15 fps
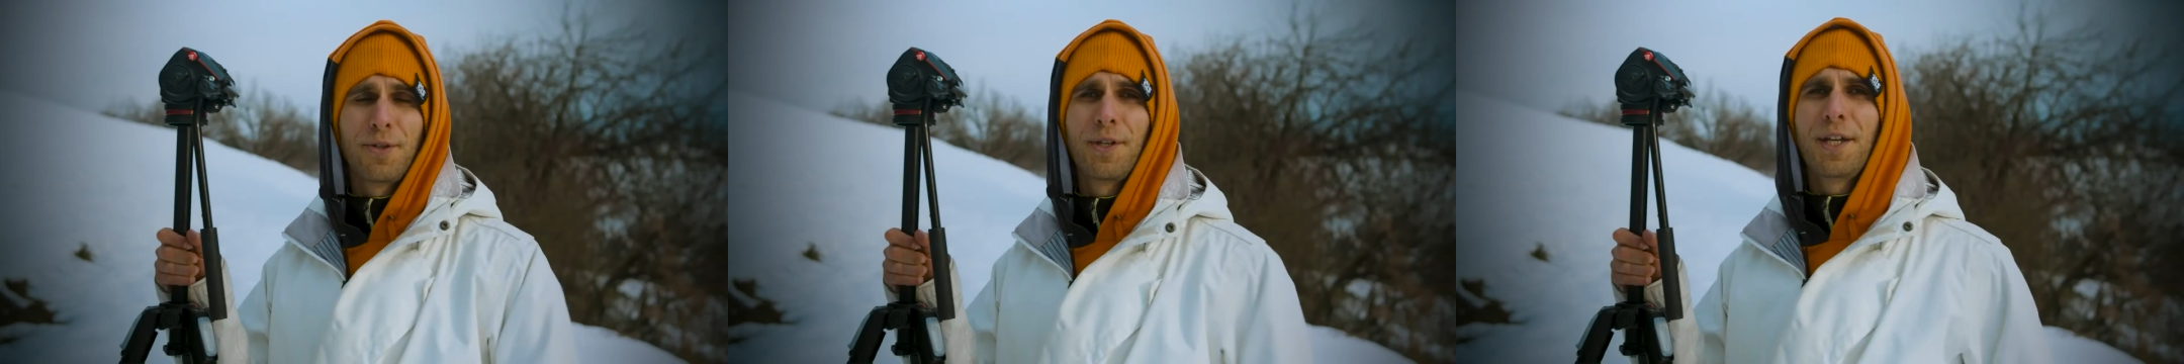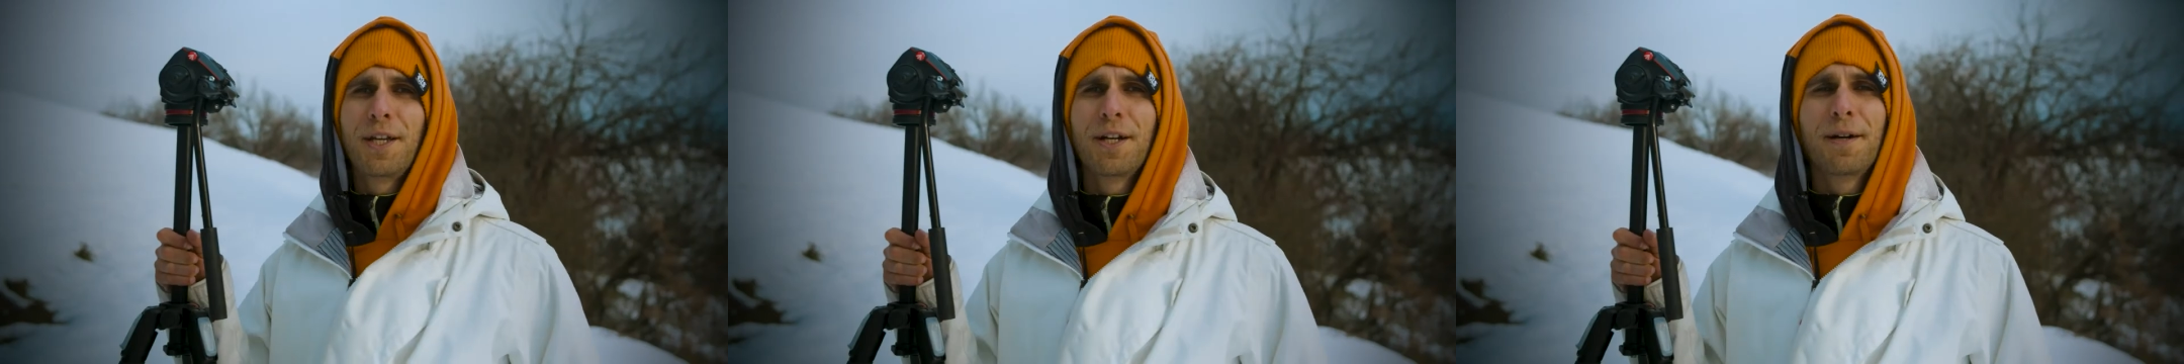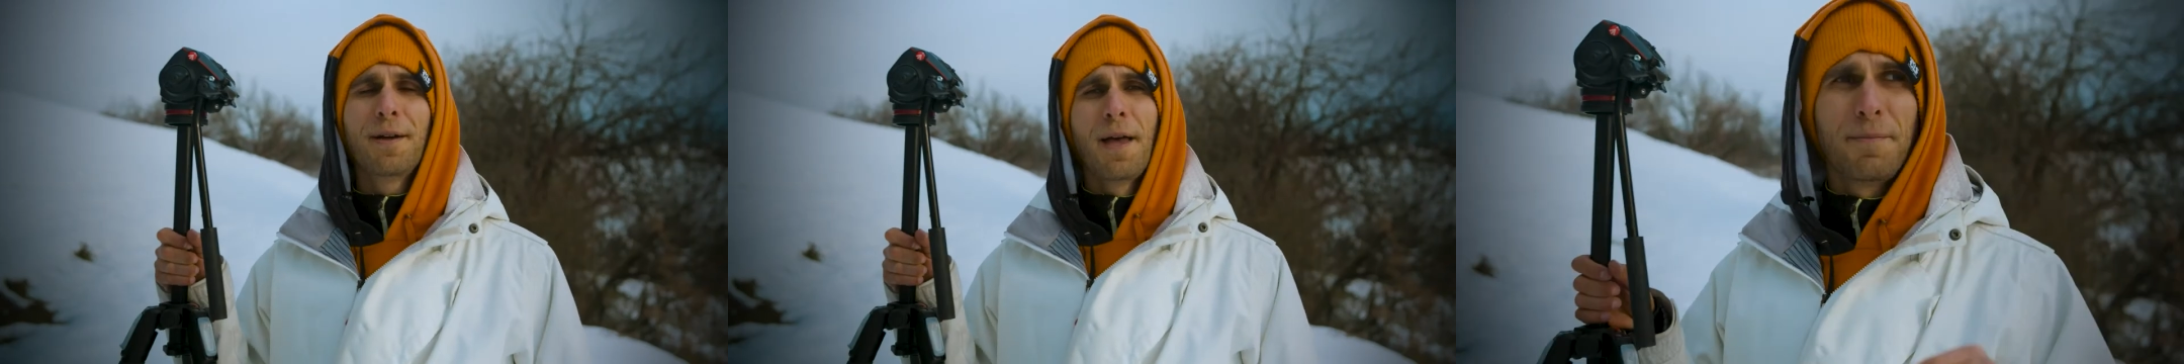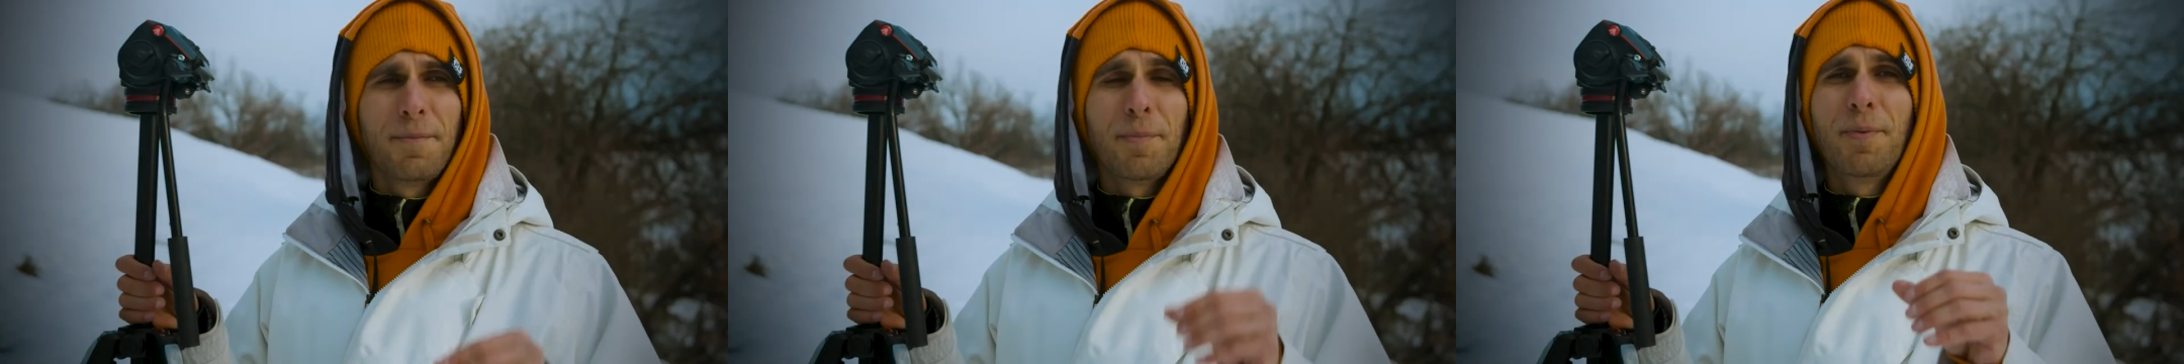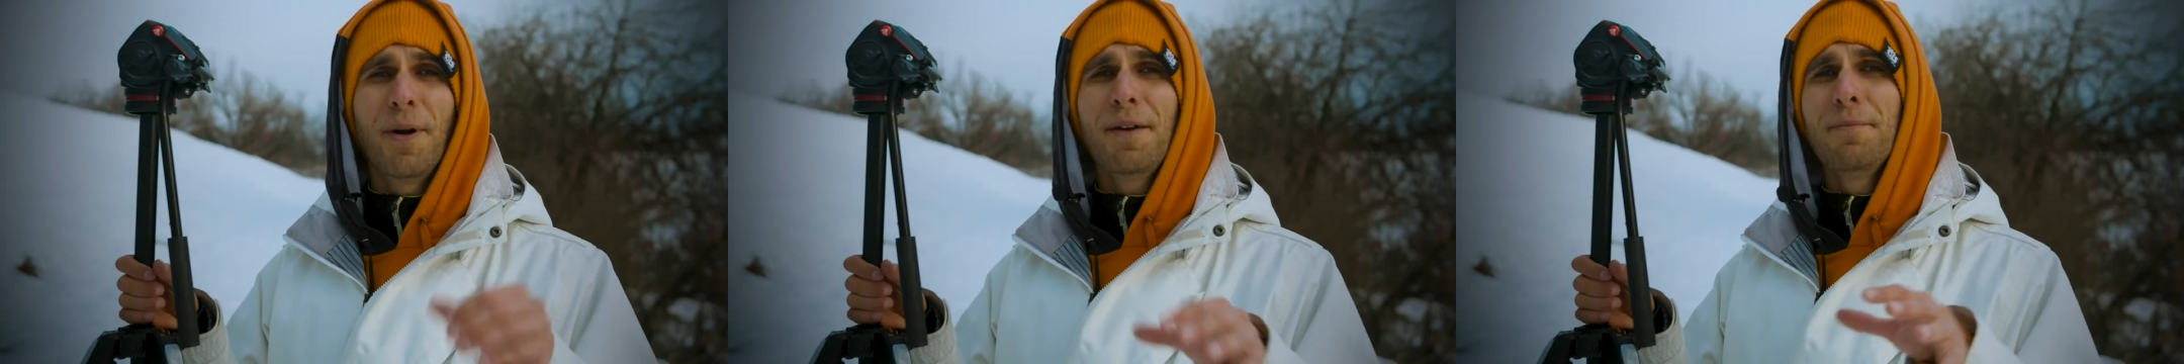you here,
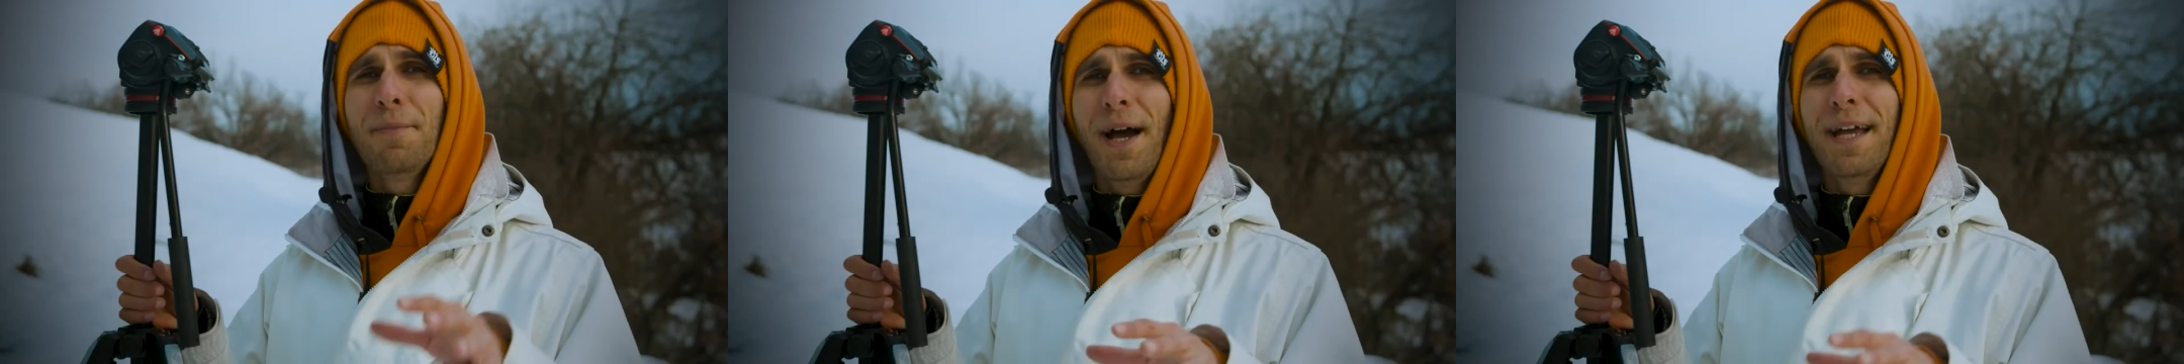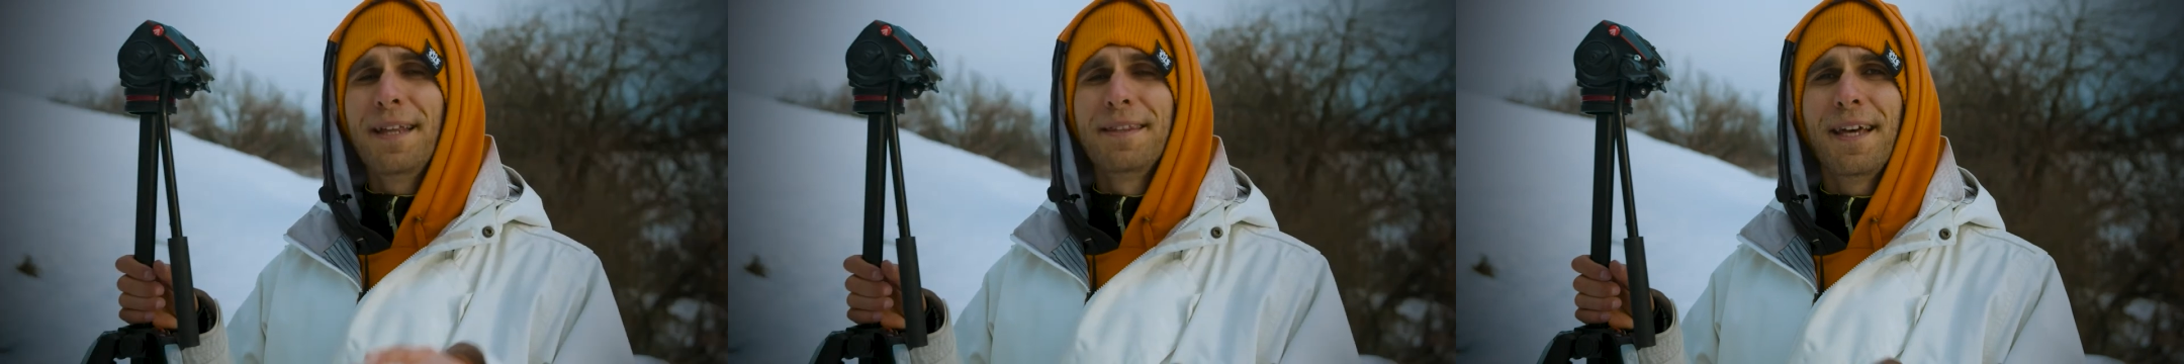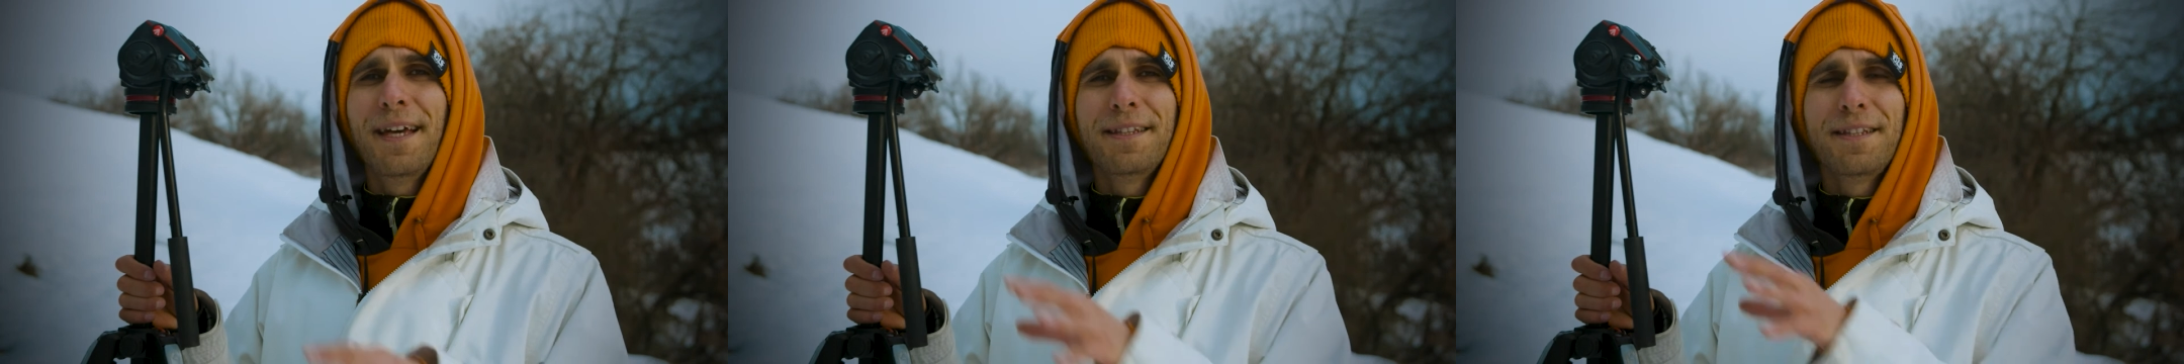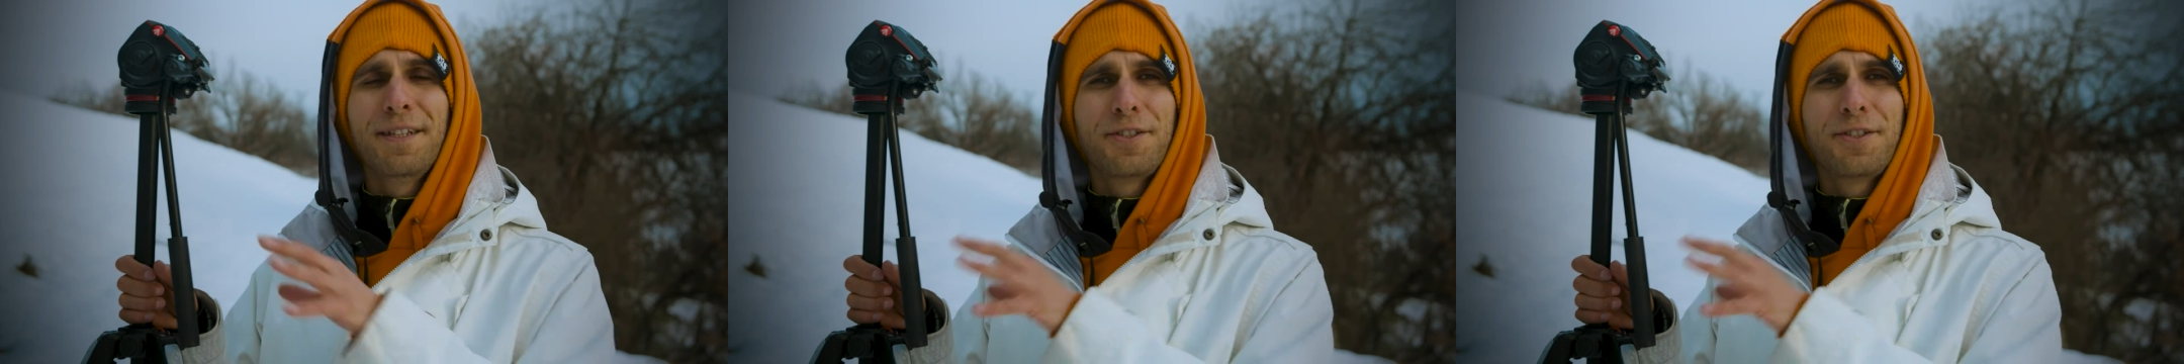but bear in mind that